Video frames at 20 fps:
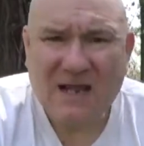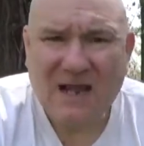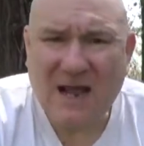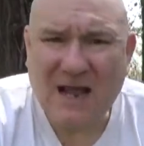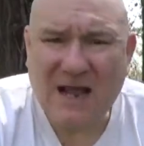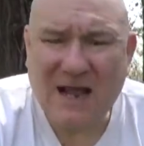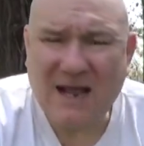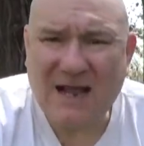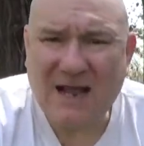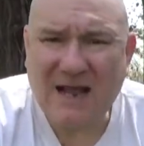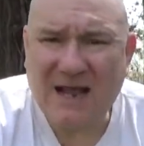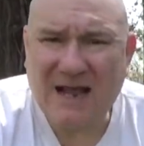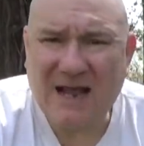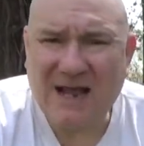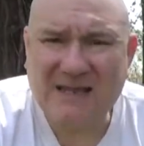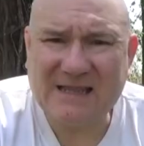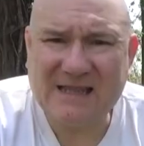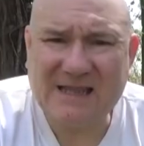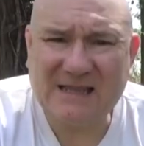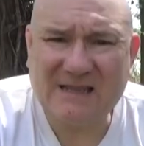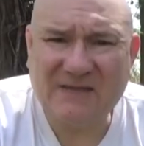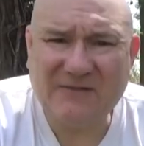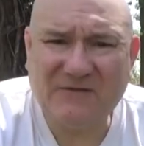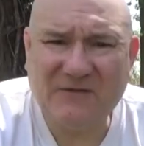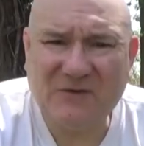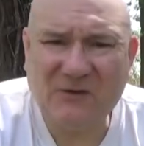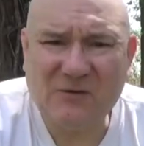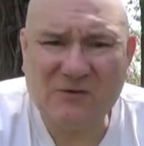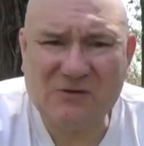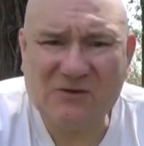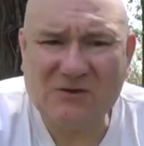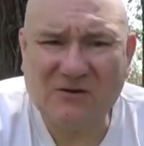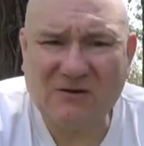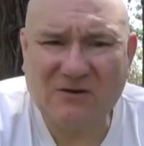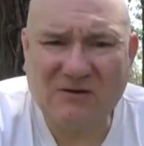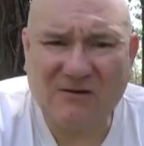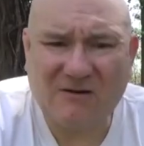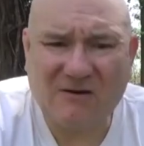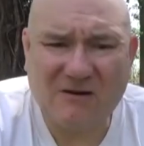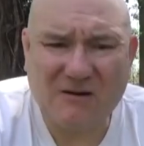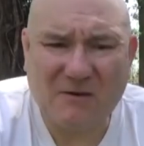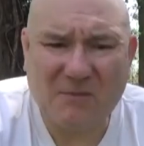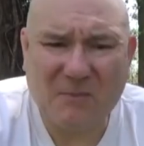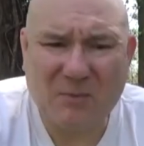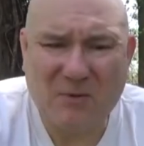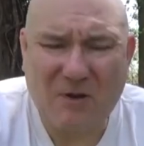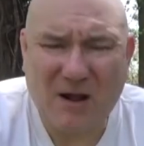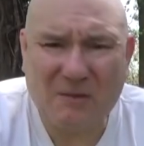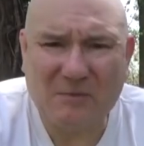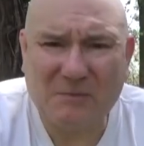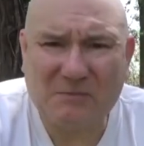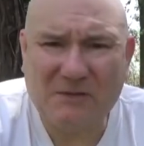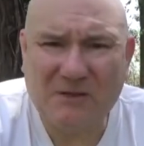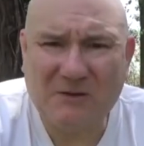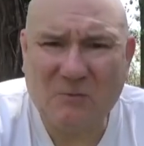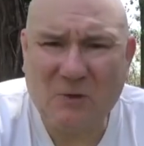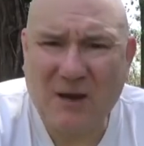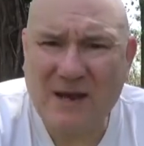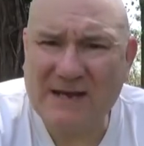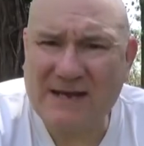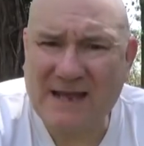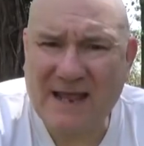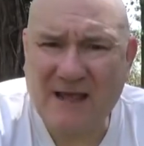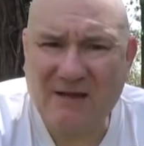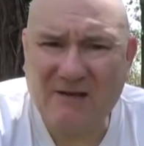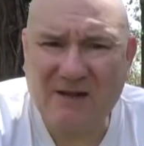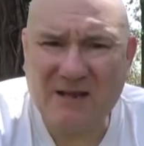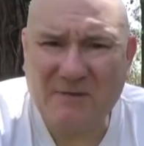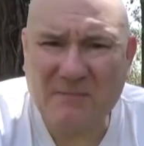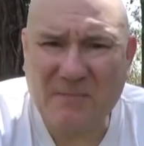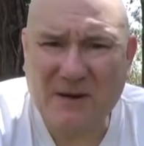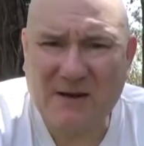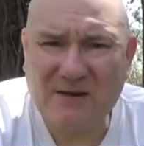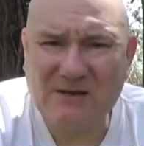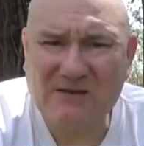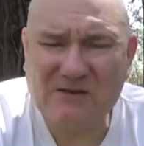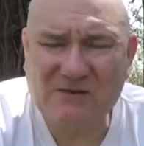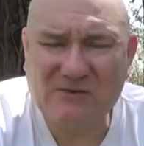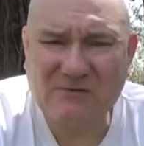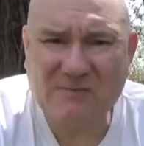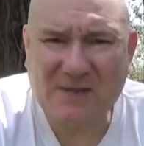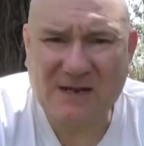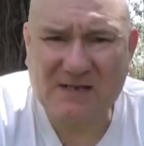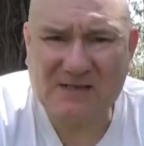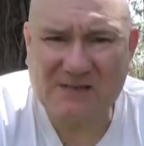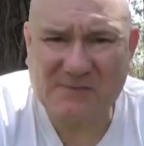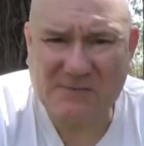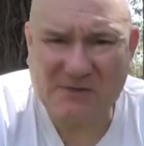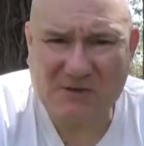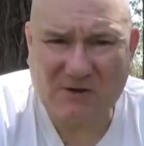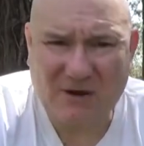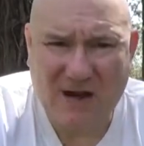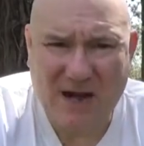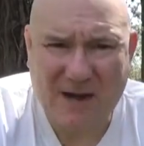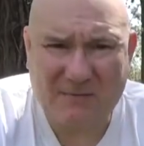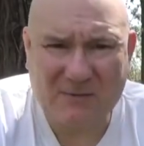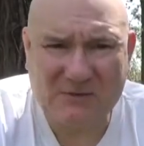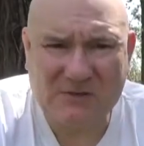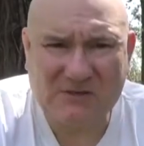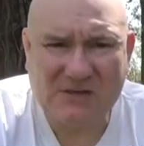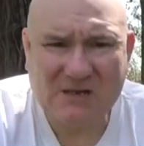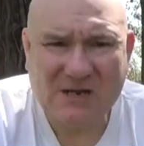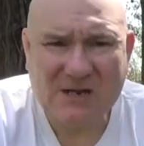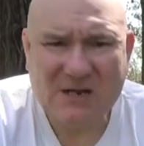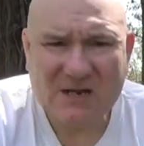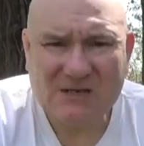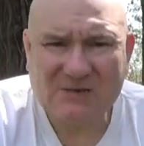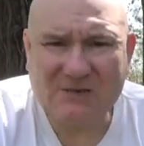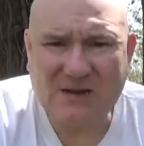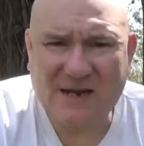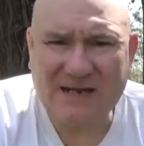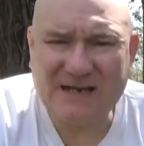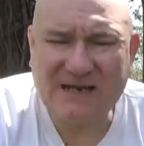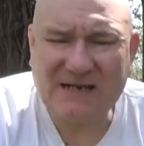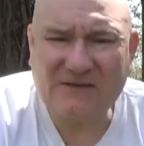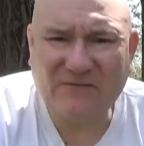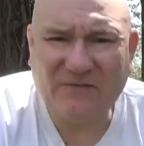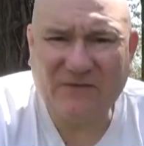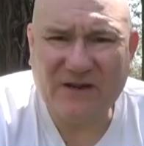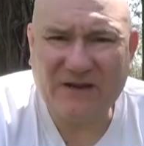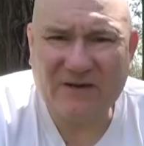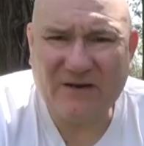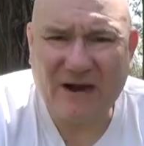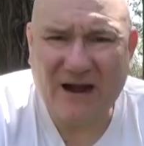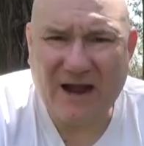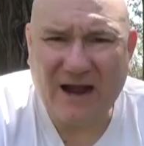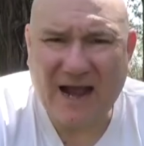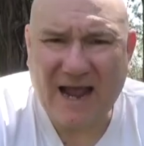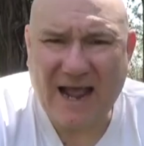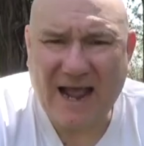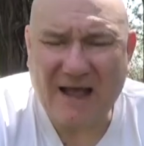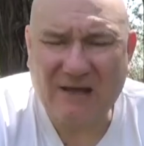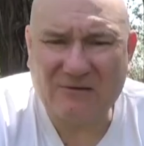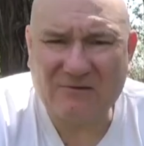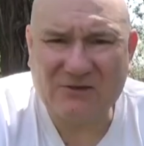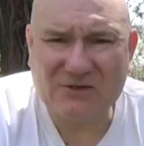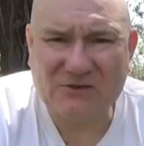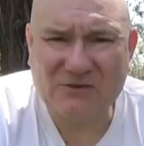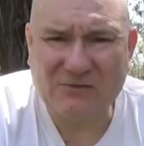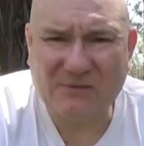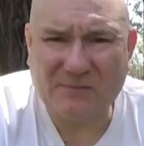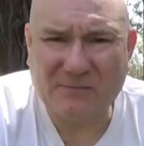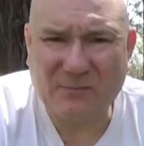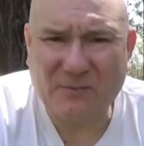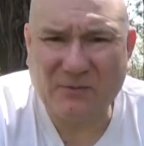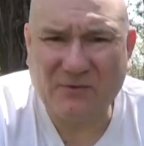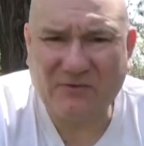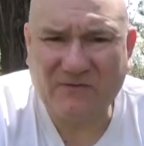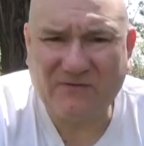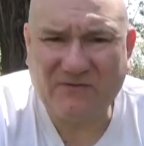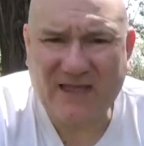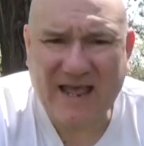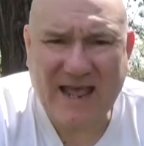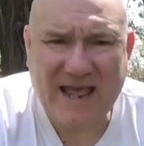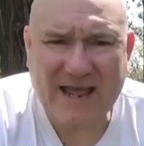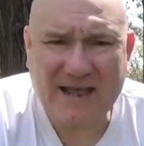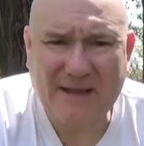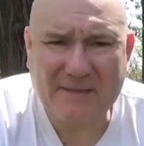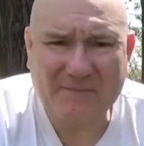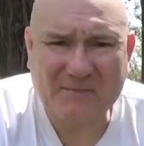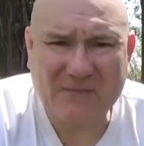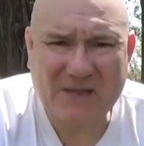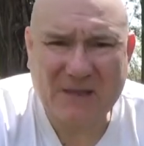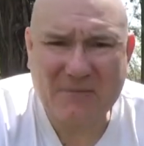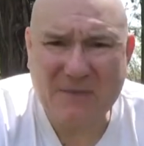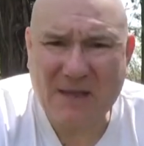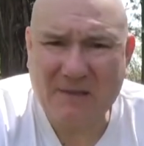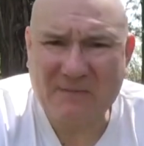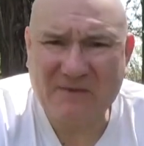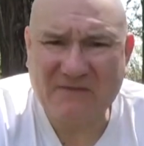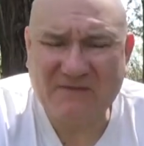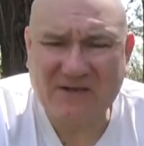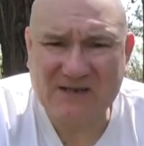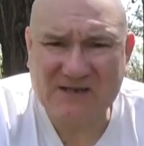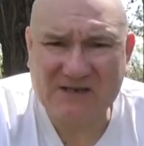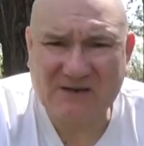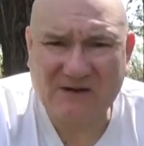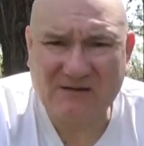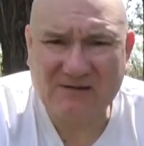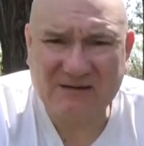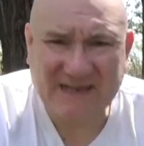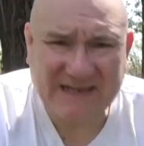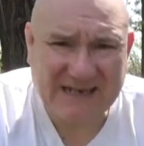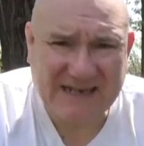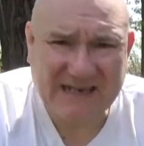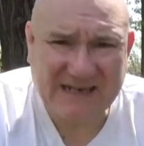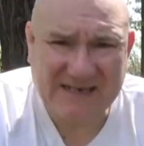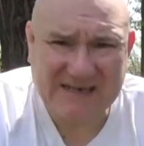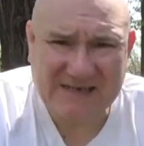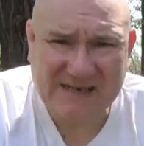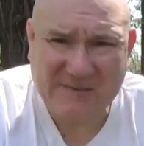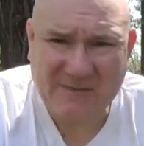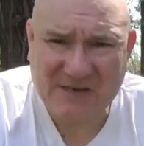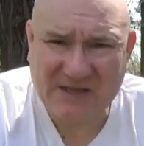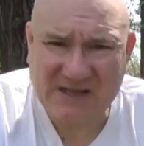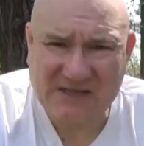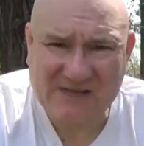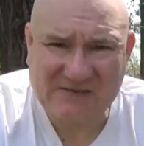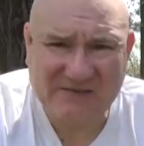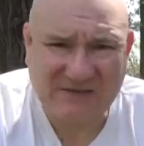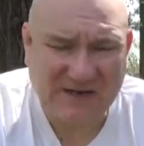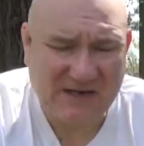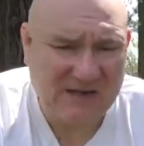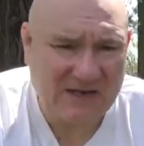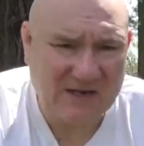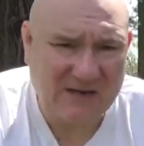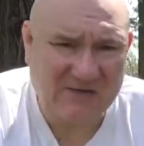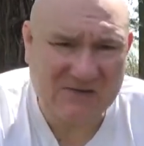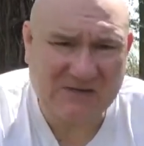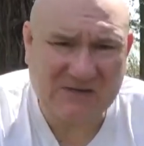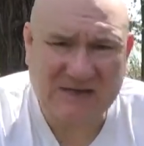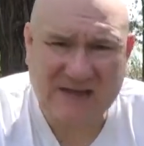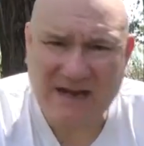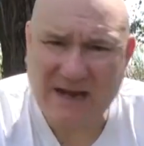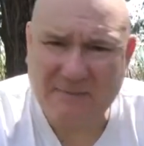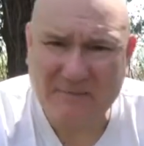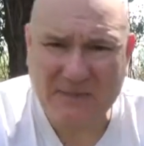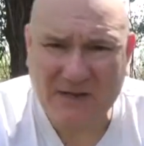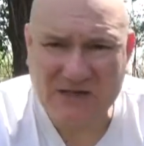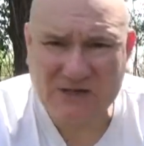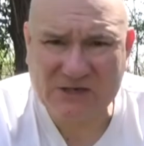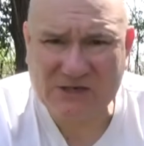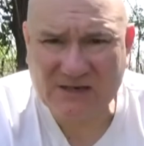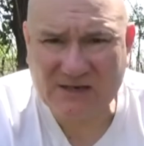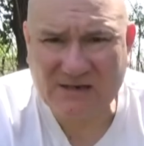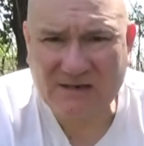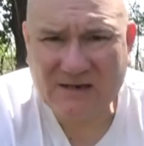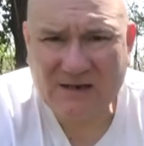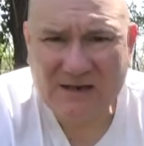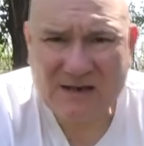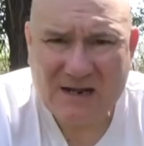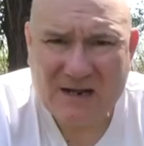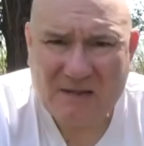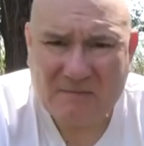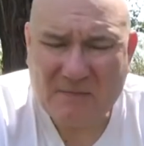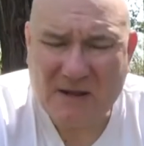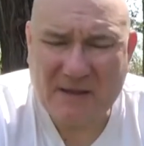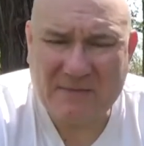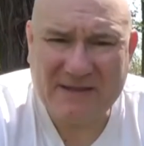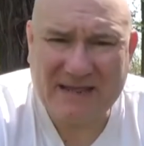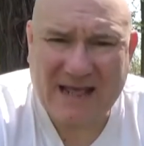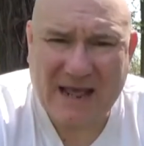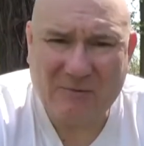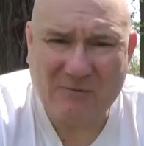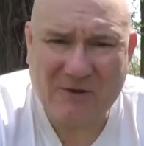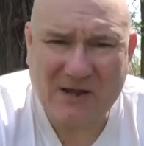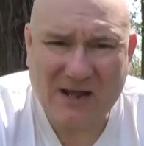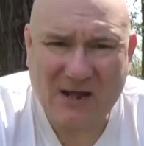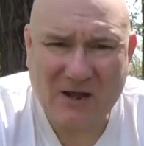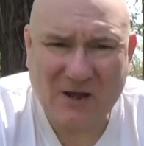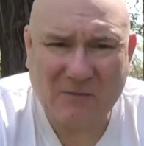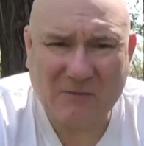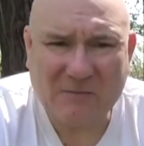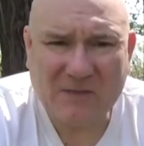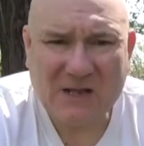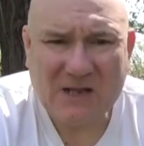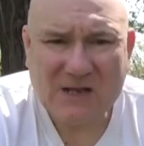I think the views are probably way down compared to my subscribers, so I need to figure out how to improve that. And maybe if I start linking some of these videos that I mentioned, maybe that will help.